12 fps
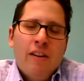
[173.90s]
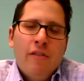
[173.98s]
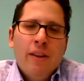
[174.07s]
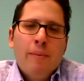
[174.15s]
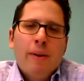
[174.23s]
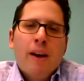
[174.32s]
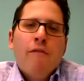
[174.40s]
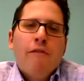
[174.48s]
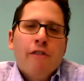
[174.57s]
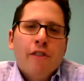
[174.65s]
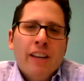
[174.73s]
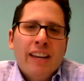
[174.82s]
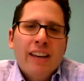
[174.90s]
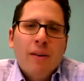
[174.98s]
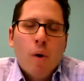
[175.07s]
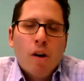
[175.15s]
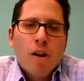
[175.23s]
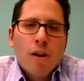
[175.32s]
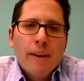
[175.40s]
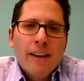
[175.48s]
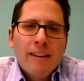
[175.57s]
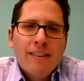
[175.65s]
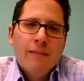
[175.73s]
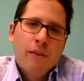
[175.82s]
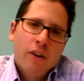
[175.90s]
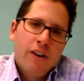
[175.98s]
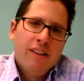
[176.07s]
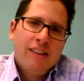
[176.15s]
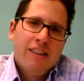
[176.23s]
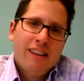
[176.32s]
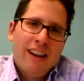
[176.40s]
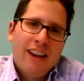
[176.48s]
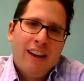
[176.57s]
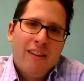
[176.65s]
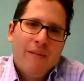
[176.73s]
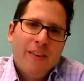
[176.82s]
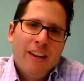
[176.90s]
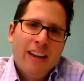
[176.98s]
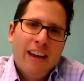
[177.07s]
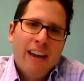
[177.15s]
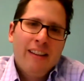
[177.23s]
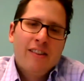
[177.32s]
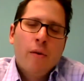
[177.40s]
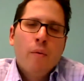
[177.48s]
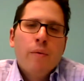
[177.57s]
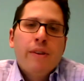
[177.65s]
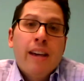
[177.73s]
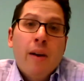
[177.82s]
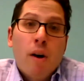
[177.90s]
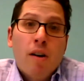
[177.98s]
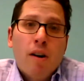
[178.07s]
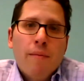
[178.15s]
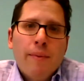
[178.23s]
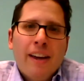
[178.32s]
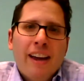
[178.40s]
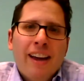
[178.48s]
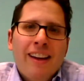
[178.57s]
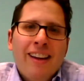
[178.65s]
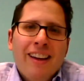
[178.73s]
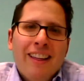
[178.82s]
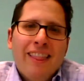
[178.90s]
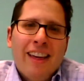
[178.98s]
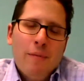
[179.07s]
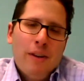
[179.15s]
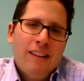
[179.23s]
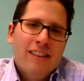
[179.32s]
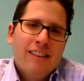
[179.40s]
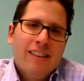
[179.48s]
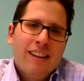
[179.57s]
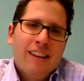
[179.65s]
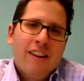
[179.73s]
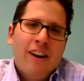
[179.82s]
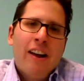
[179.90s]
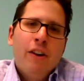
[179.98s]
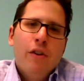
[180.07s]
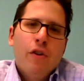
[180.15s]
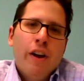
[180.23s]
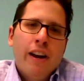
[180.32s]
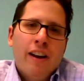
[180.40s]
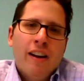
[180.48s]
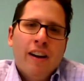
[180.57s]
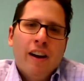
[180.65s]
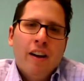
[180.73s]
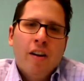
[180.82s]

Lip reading: really become fully welcoming to immigrants. And so when we say welcoming, that means, how do you create a